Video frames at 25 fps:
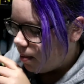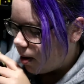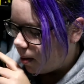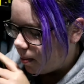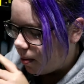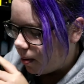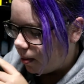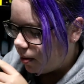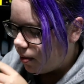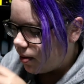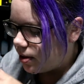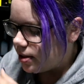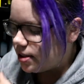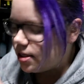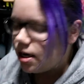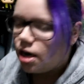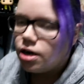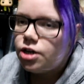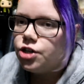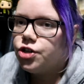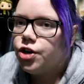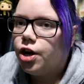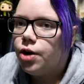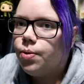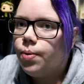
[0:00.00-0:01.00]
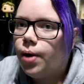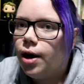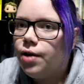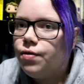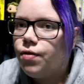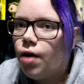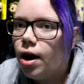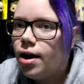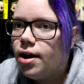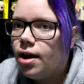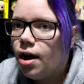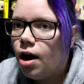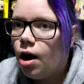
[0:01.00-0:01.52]
But I probably won't start it straight away.
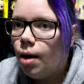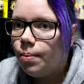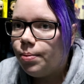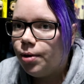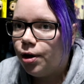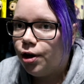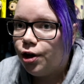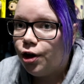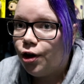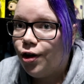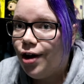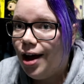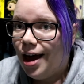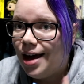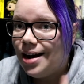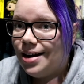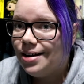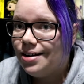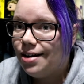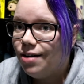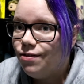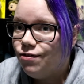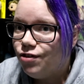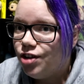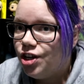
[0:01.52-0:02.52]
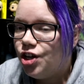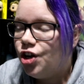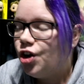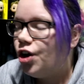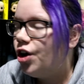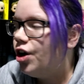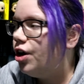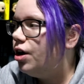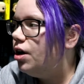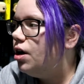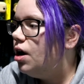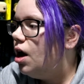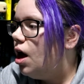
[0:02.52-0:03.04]
Right now I'm gonna go edit a
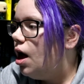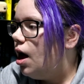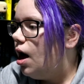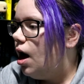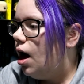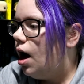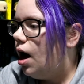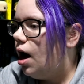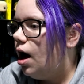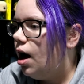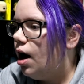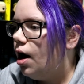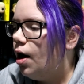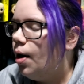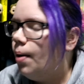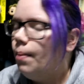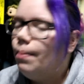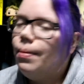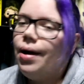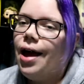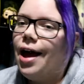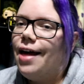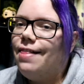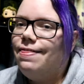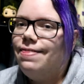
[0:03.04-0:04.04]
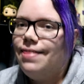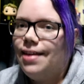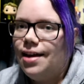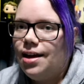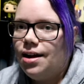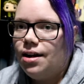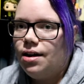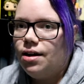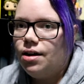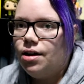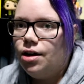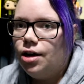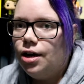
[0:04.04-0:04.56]
video, and
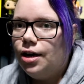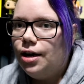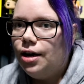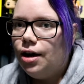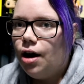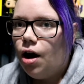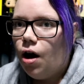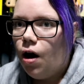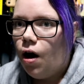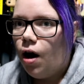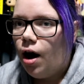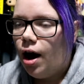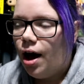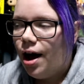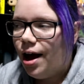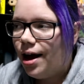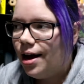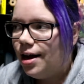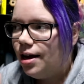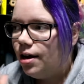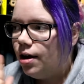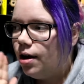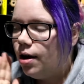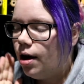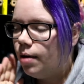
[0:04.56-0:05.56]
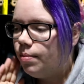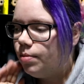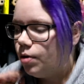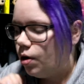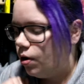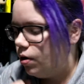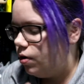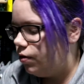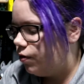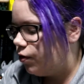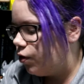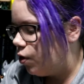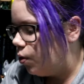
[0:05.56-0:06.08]
then I am
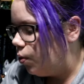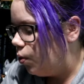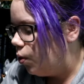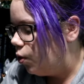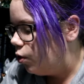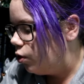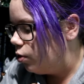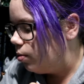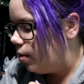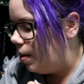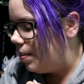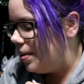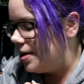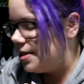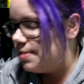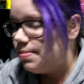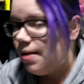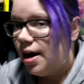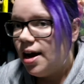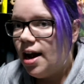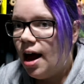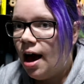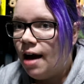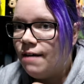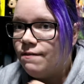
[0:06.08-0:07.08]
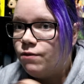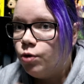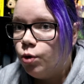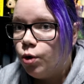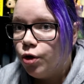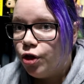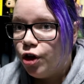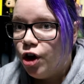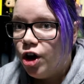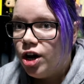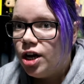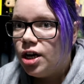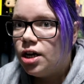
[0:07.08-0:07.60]
going for a walk with my best mate at
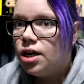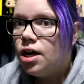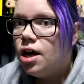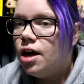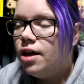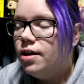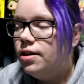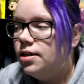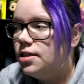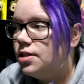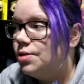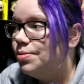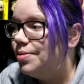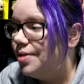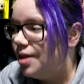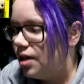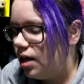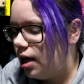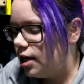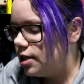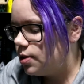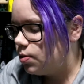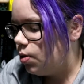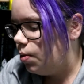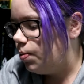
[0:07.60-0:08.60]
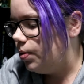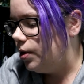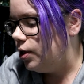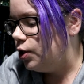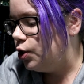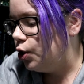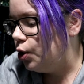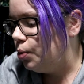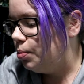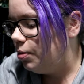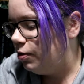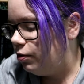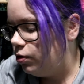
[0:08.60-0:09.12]
4:30. This will be the last one we
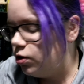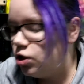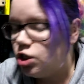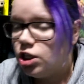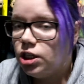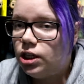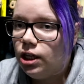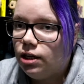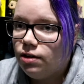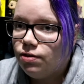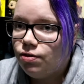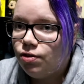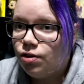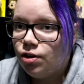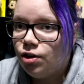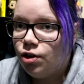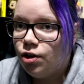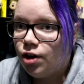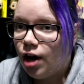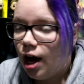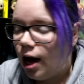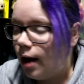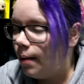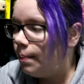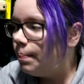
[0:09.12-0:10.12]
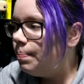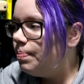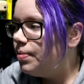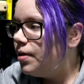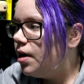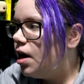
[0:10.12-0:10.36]
do before she leaves for the UK.